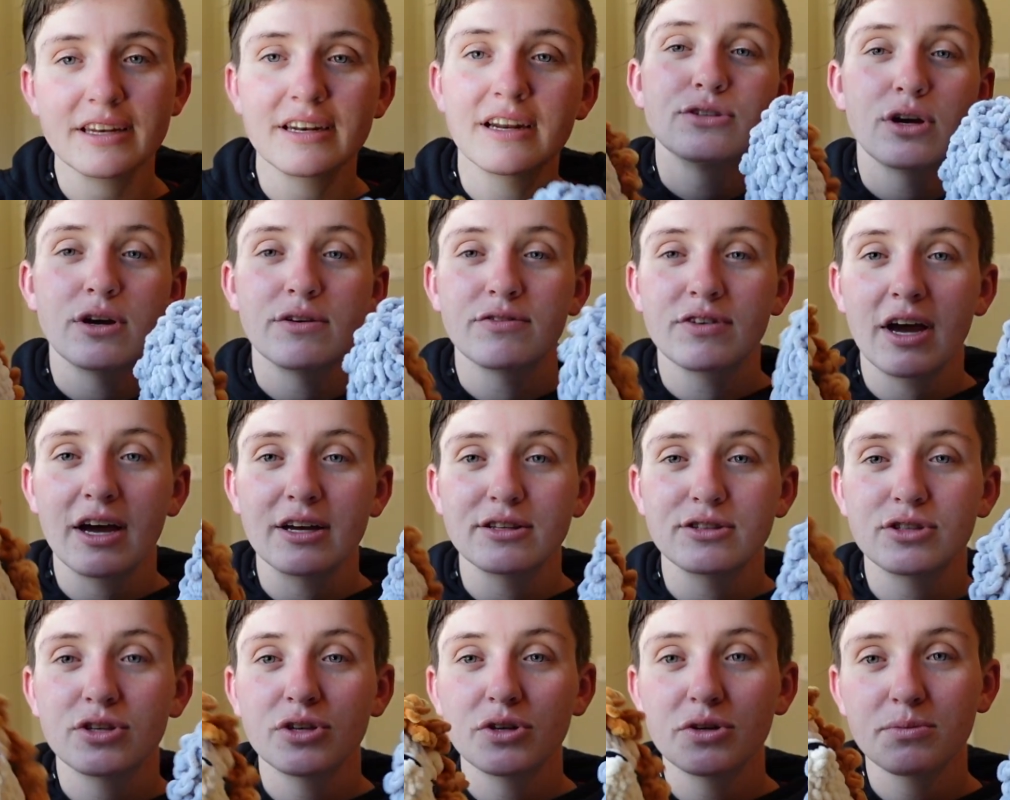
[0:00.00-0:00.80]
So I've
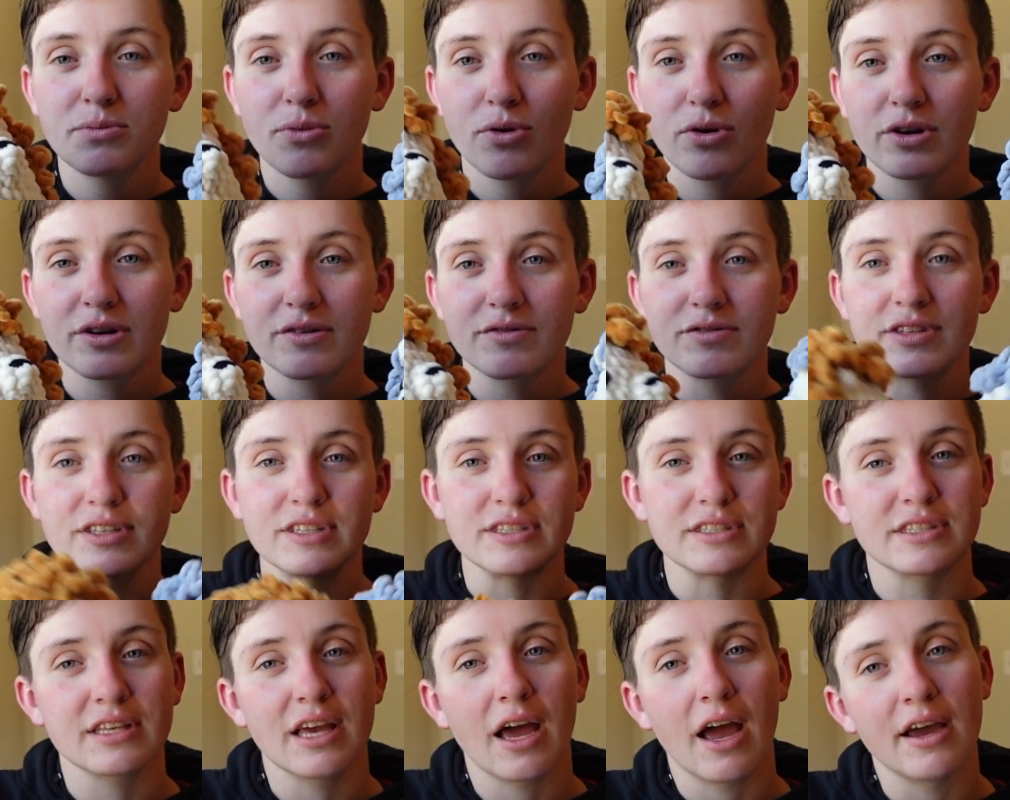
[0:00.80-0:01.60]
got 2 more of
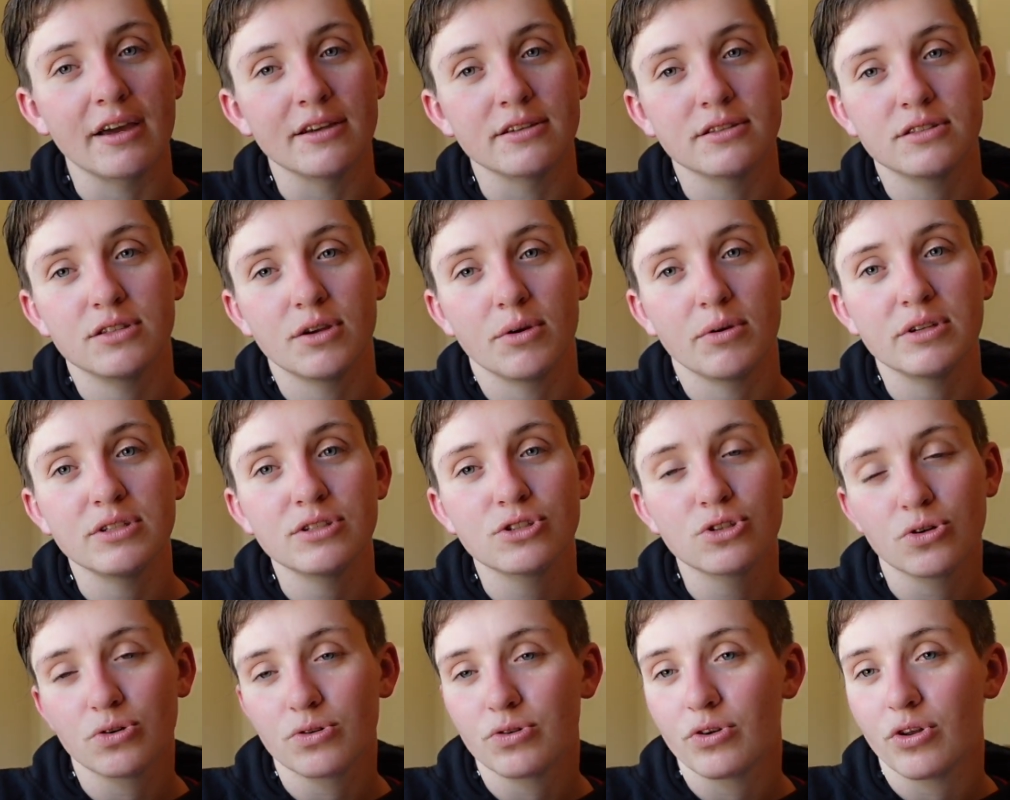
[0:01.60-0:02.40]
these guys. So in
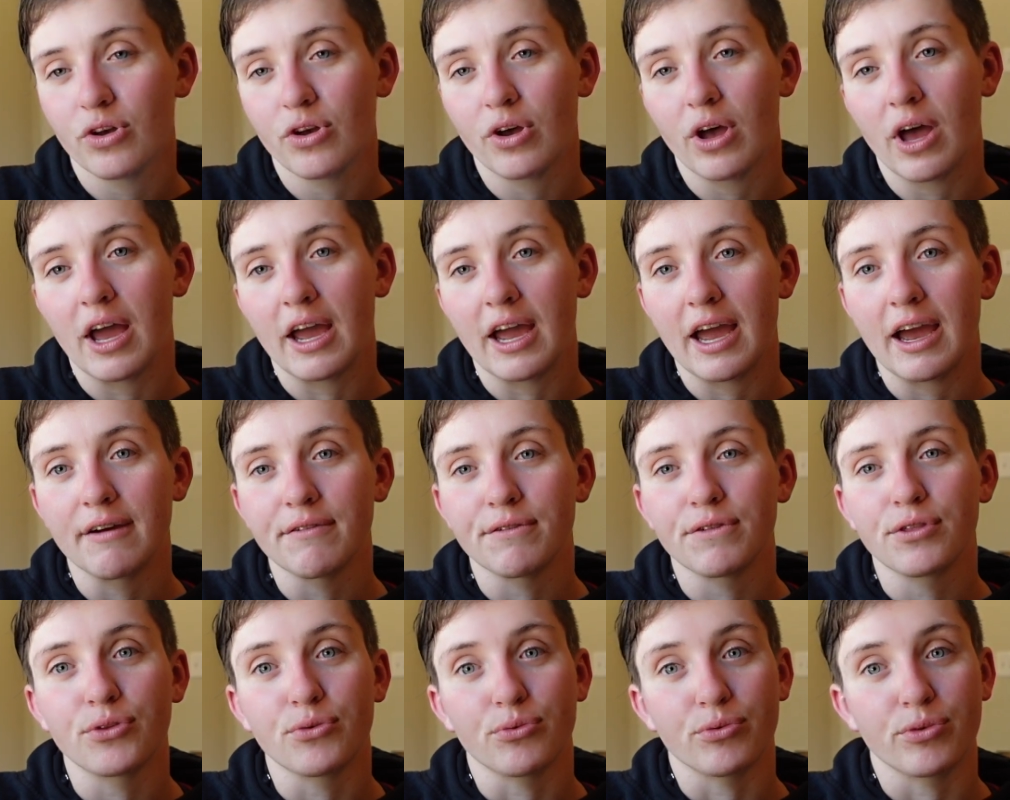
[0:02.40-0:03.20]
total, I
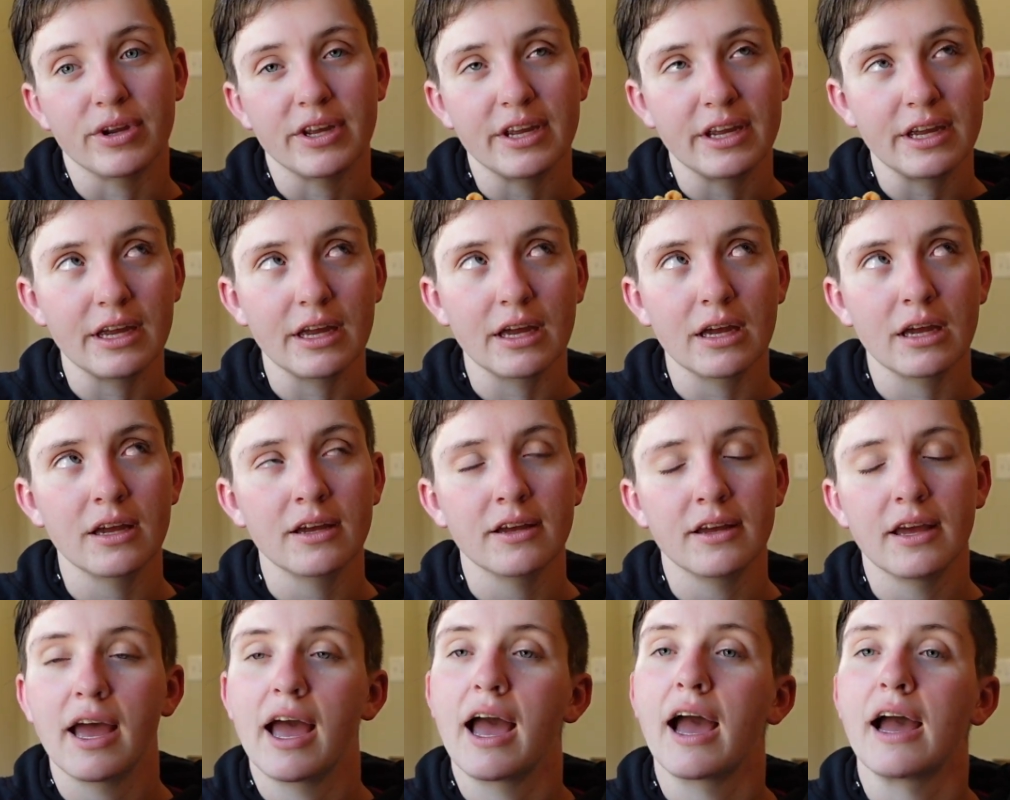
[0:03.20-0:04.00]
have 3
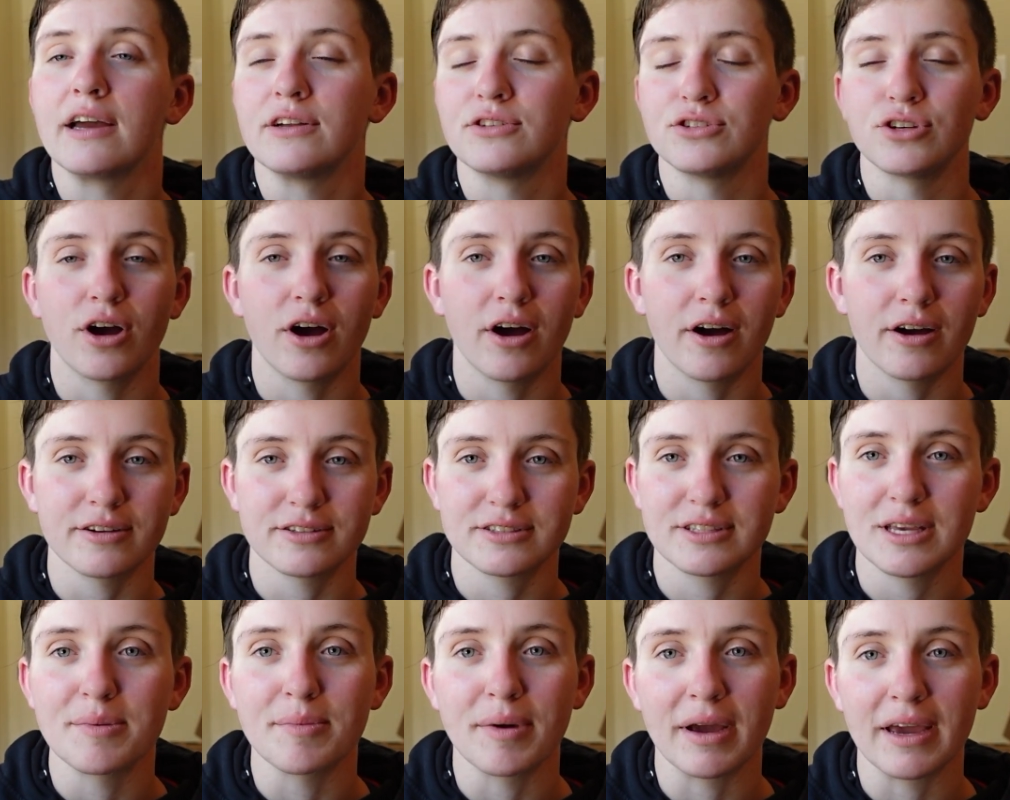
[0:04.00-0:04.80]

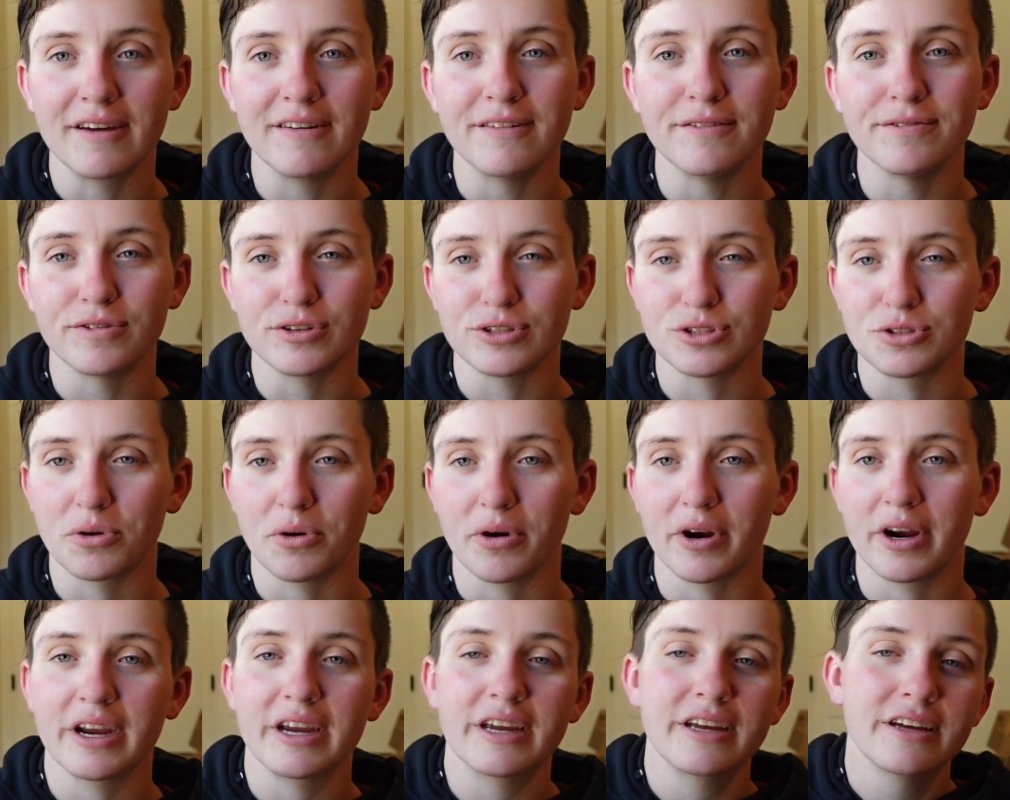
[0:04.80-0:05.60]
hedgehogs in my
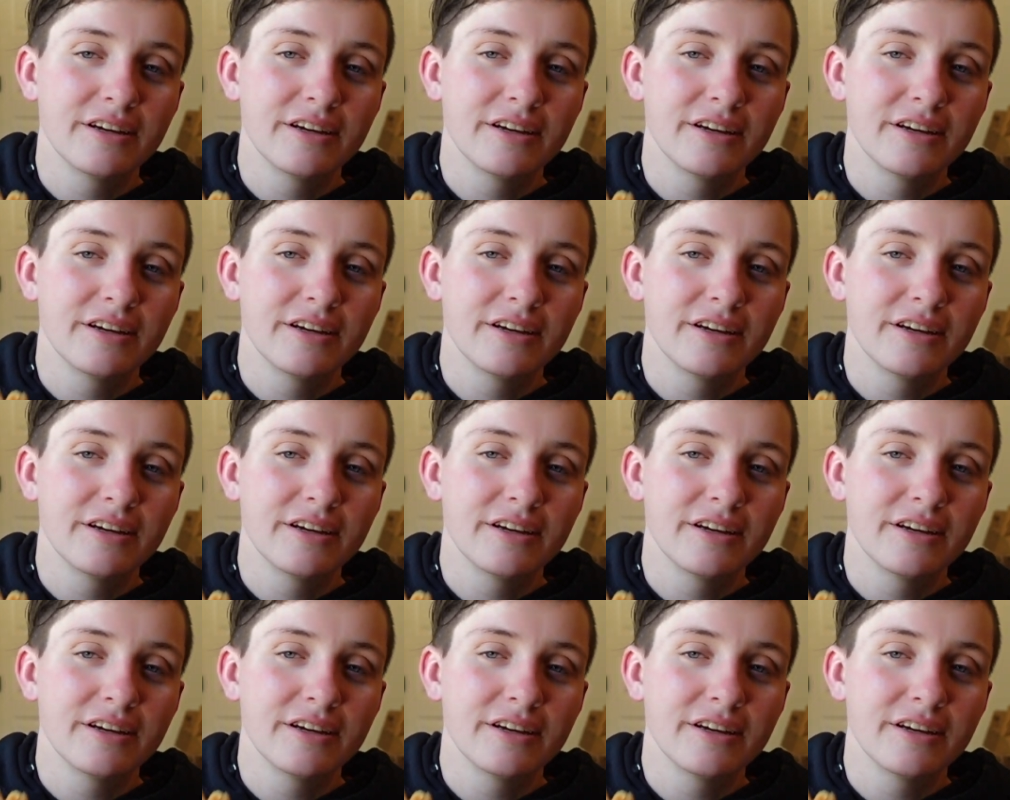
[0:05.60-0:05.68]
inventory.